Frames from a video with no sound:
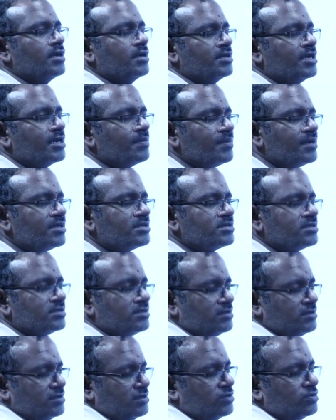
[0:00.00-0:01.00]
That
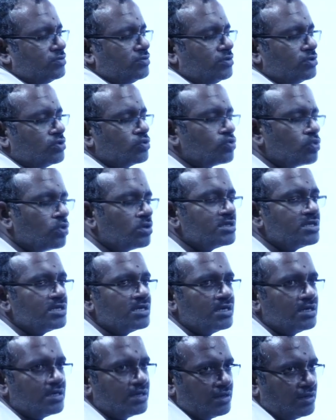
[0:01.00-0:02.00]
means to know
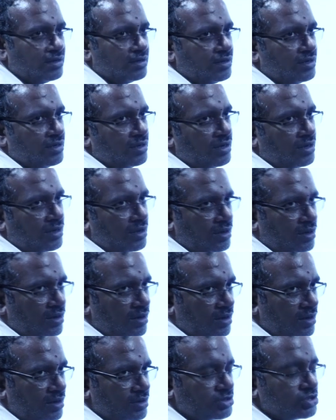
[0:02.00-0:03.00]
the
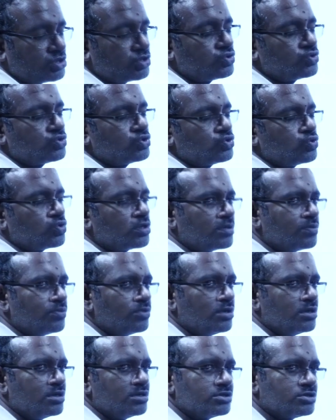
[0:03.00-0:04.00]

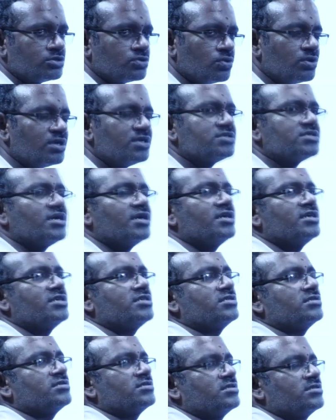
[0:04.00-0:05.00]
suitable storage
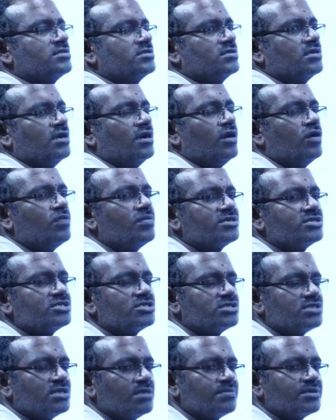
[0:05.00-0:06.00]
conditions, how
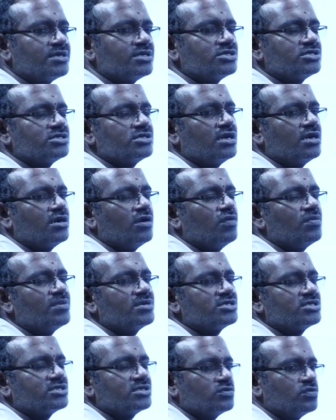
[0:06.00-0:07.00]
much temperature and how
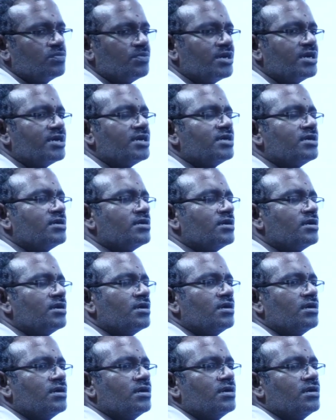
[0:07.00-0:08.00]
much humidity
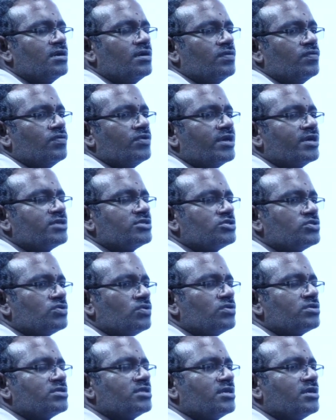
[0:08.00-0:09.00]
we can
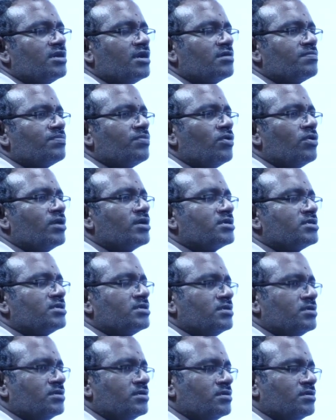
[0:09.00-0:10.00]
store the drug product
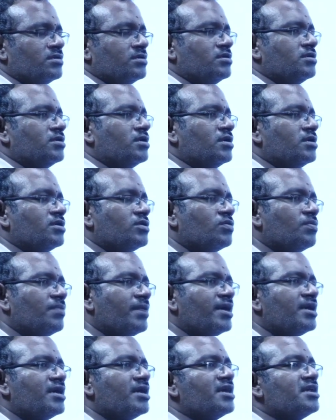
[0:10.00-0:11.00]
to
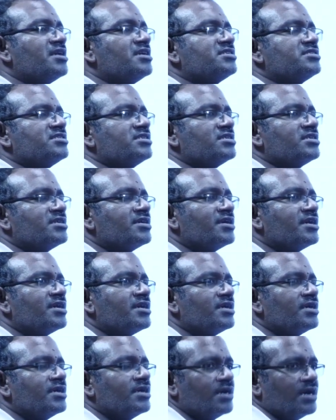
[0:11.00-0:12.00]
maintain its
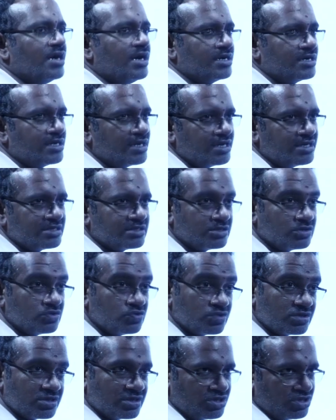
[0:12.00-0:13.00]
integrity until its
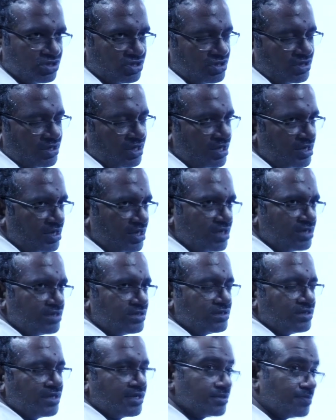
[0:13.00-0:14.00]
usage, until
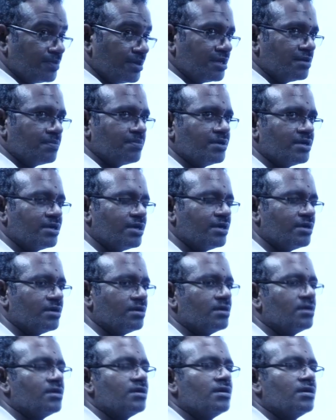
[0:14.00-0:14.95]
its expiry period.